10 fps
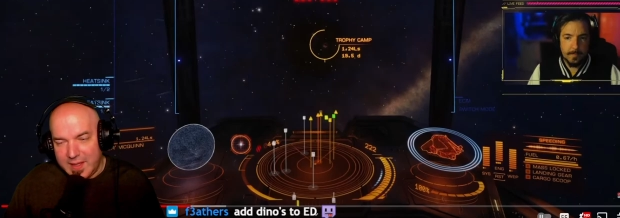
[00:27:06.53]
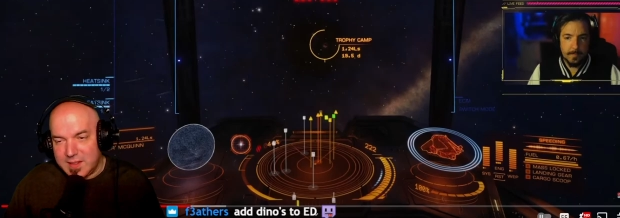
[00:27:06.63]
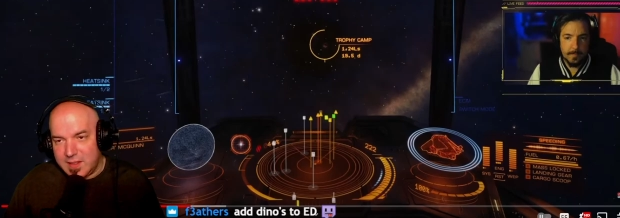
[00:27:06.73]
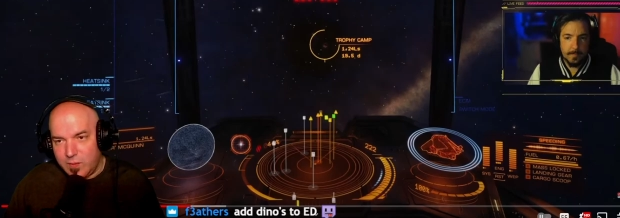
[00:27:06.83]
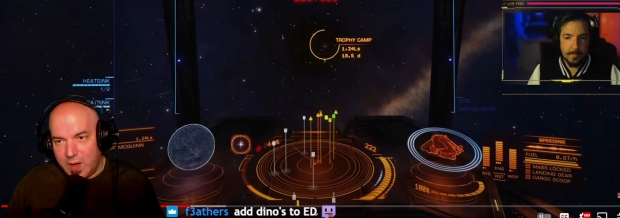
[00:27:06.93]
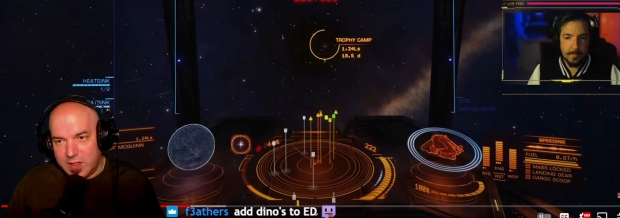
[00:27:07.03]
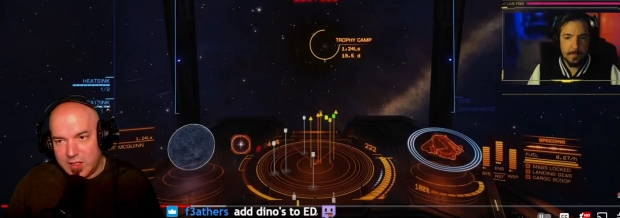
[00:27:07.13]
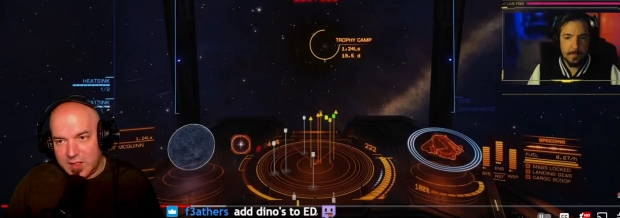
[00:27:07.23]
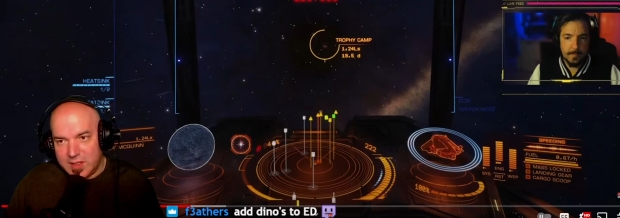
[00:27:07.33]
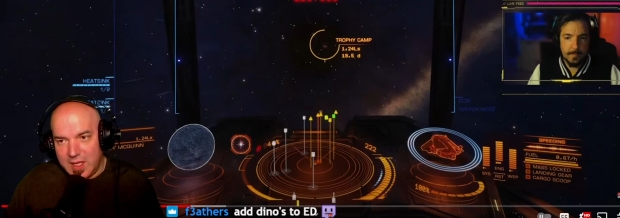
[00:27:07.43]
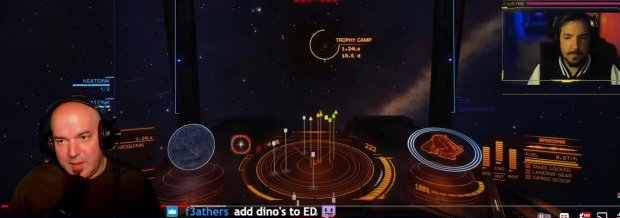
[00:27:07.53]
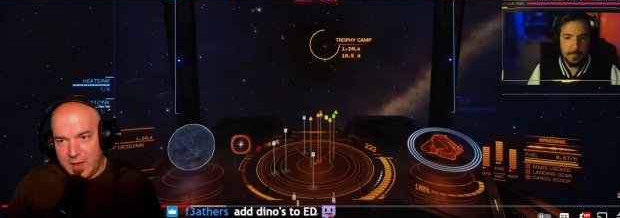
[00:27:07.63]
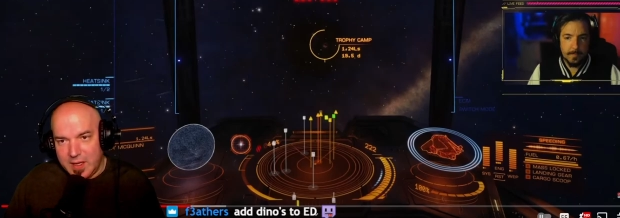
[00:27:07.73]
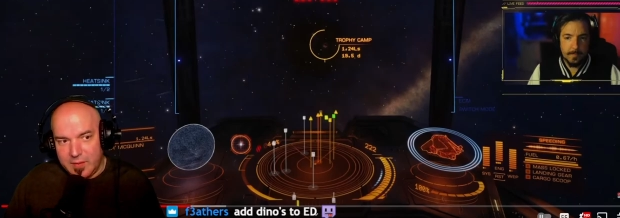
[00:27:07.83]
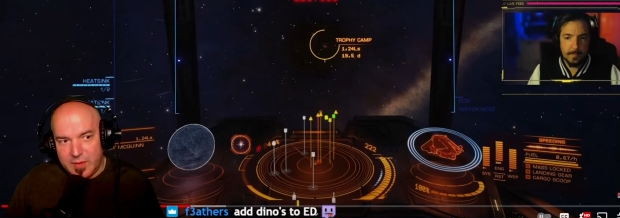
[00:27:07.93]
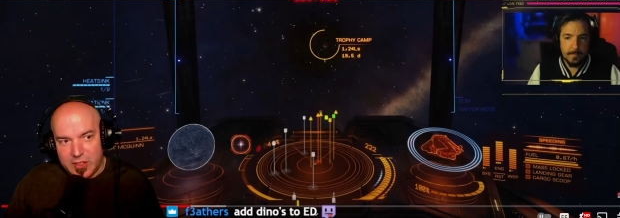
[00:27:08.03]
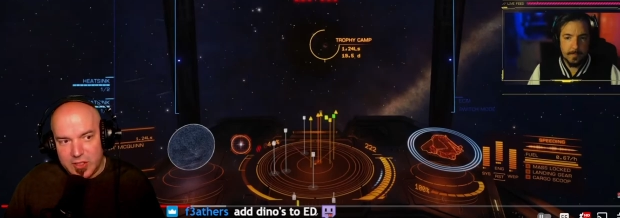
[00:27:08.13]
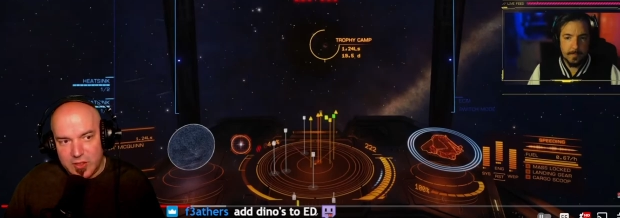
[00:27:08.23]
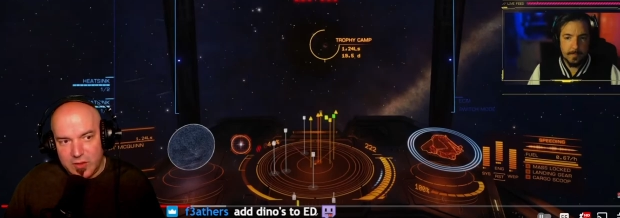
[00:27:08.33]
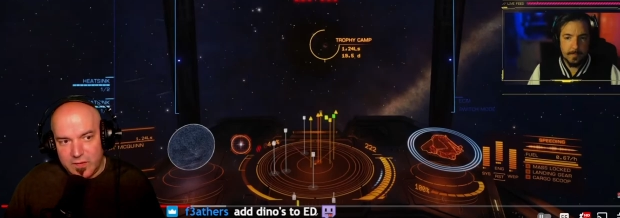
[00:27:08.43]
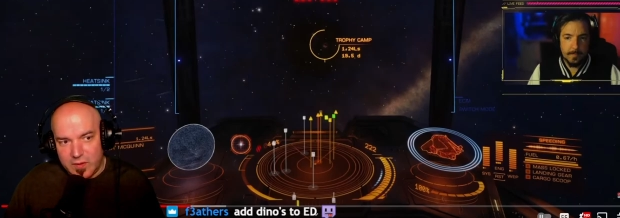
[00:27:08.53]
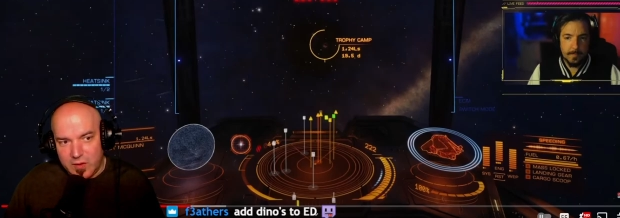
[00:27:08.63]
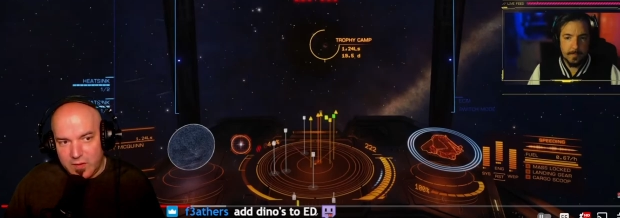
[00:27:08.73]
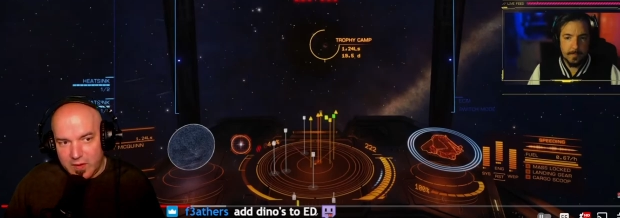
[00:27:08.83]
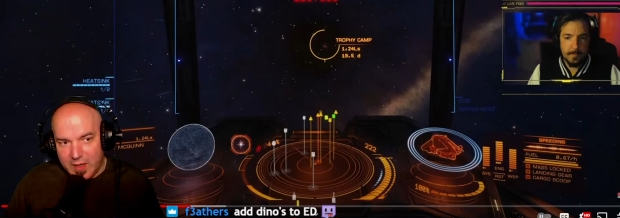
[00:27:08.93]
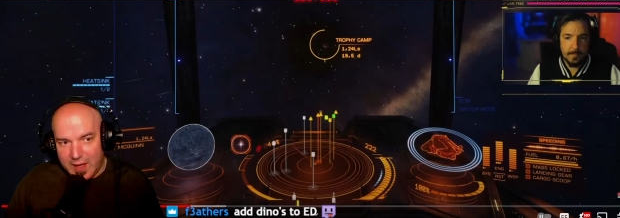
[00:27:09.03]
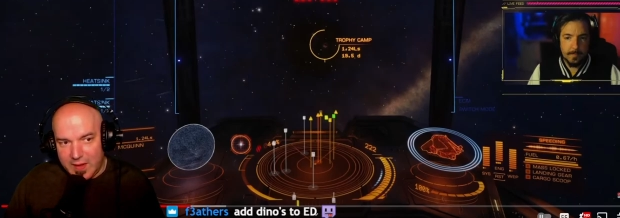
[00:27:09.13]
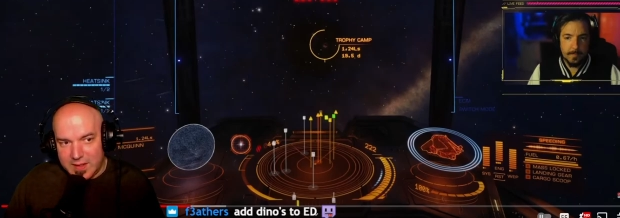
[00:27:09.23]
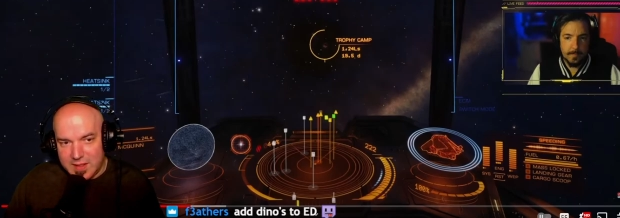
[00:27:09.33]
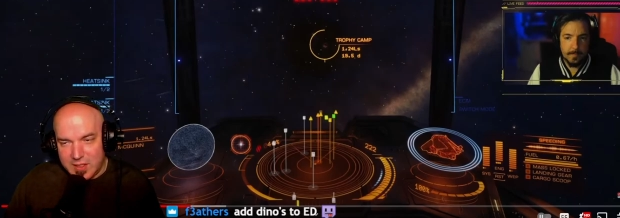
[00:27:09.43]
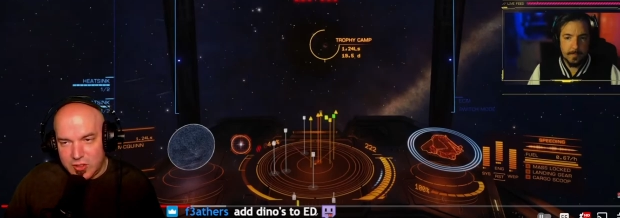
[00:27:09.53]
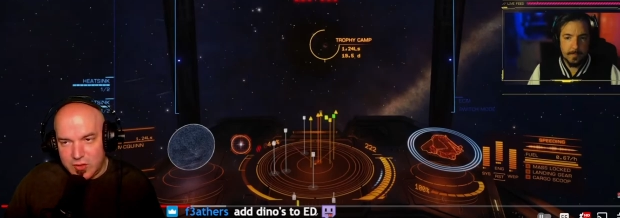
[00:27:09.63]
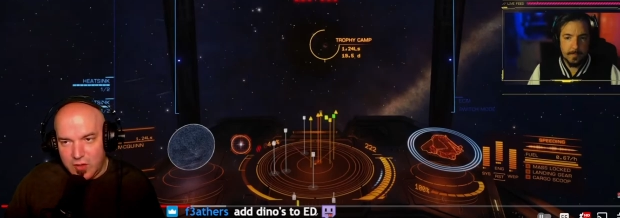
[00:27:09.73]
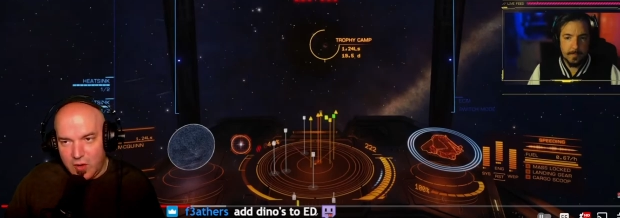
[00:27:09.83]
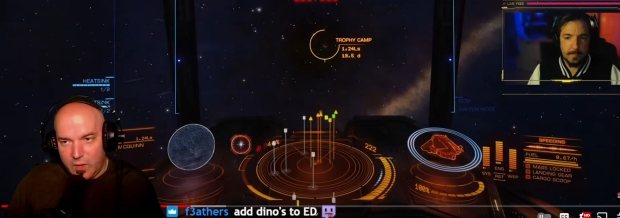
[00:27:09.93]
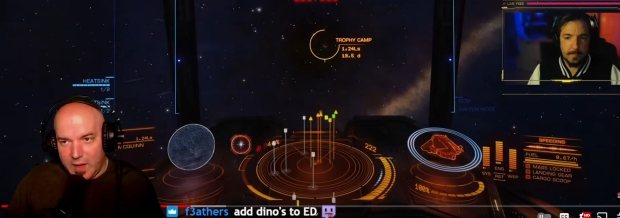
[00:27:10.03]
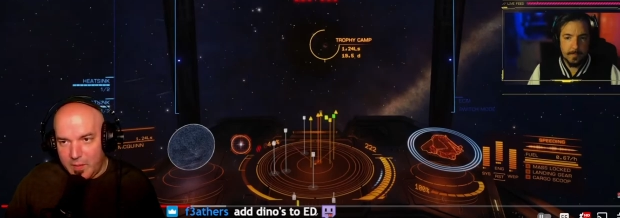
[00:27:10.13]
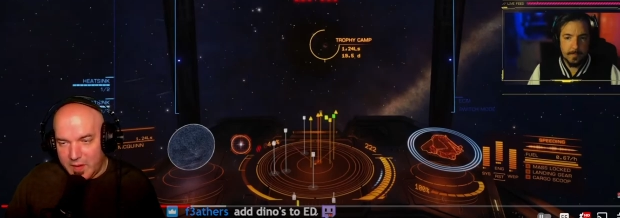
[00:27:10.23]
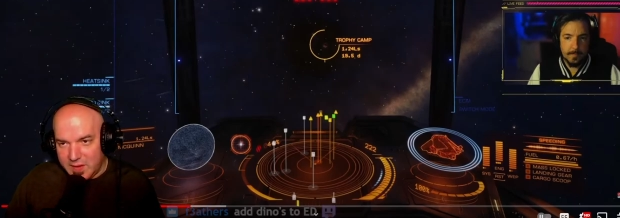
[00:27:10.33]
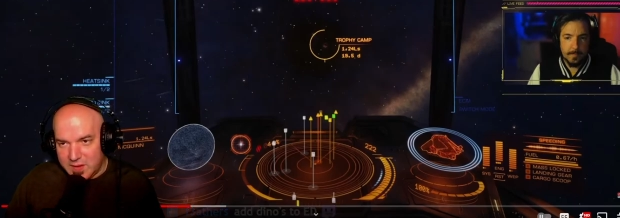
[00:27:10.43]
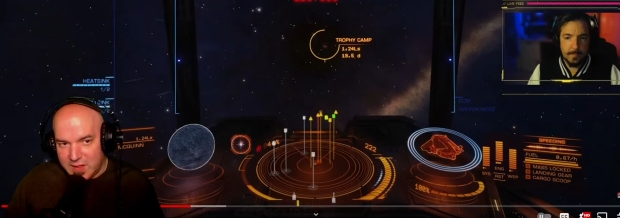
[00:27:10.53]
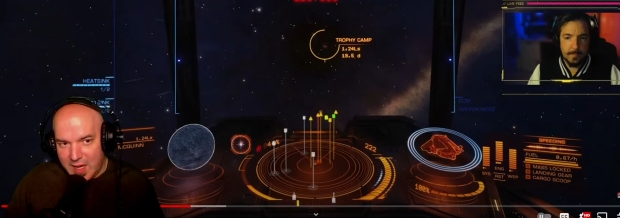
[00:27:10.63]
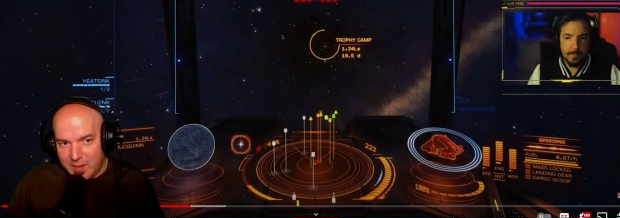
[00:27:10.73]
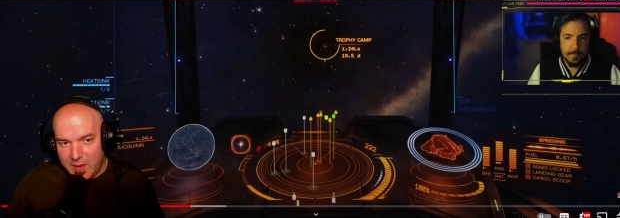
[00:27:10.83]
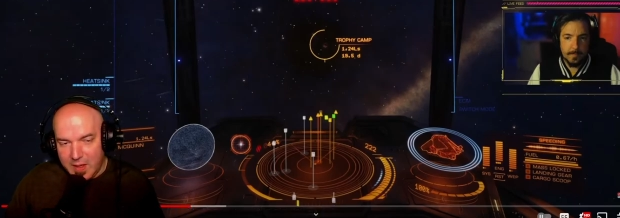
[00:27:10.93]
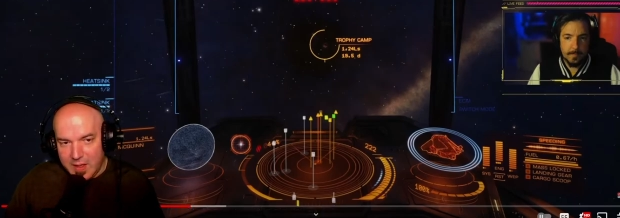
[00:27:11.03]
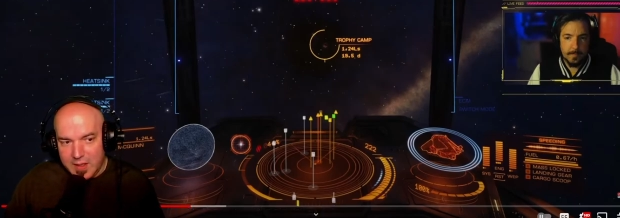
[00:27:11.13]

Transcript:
Speaker 1: wasted watching the same animation over and over again that sends you nowhere but the same